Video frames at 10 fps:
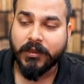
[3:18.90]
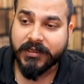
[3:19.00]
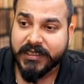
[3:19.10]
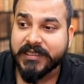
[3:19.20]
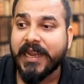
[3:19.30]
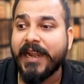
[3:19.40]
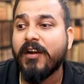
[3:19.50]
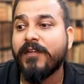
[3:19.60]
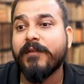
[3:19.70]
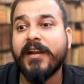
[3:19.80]
Now this
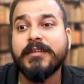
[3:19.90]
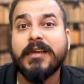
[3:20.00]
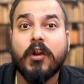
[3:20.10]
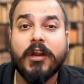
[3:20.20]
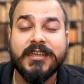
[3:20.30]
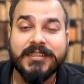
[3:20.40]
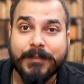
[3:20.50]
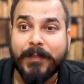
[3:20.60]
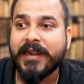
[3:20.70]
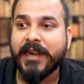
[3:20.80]
kind of events are called as
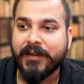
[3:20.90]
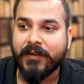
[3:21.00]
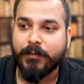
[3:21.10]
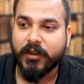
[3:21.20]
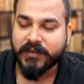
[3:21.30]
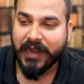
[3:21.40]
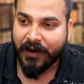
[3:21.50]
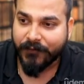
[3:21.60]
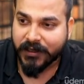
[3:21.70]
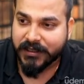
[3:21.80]
dependent event because
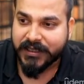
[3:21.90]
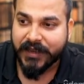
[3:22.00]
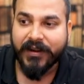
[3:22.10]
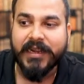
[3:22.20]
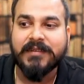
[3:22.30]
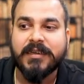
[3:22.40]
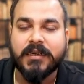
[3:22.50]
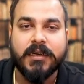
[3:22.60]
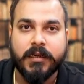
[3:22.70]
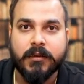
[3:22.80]
after this event has
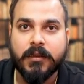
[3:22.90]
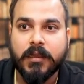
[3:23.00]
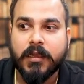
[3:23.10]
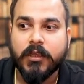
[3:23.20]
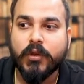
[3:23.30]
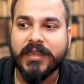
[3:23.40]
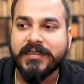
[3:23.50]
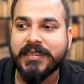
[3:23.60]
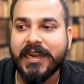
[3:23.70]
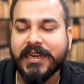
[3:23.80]
occurred, you can
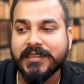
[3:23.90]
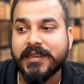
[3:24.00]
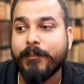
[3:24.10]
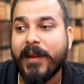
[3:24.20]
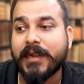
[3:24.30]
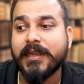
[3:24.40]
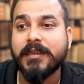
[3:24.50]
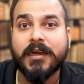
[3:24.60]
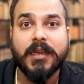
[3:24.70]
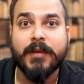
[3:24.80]
see that it is
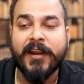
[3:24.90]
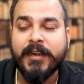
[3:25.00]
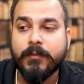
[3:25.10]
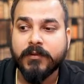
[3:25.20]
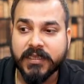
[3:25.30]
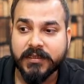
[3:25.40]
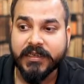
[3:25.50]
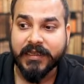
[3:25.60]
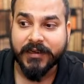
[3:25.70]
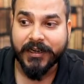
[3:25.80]
impacting the other event since
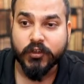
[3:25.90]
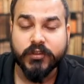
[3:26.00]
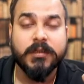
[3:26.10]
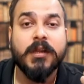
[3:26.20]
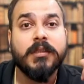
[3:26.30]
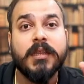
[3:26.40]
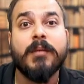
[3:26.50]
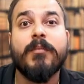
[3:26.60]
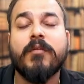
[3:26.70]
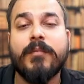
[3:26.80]
it has reduced the
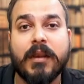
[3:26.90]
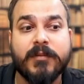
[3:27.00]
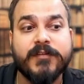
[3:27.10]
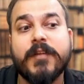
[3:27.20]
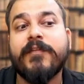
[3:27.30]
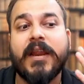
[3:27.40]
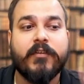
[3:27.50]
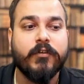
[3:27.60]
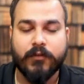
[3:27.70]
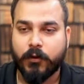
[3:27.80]
number of marbles from
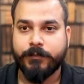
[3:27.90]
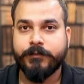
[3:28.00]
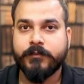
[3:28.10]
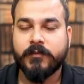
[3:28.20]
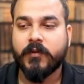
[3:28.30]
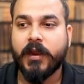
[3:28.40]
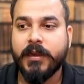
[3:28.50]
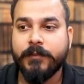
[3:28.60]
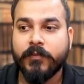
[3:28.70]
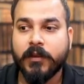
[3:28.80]
5 to 4,
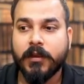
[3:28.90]
right?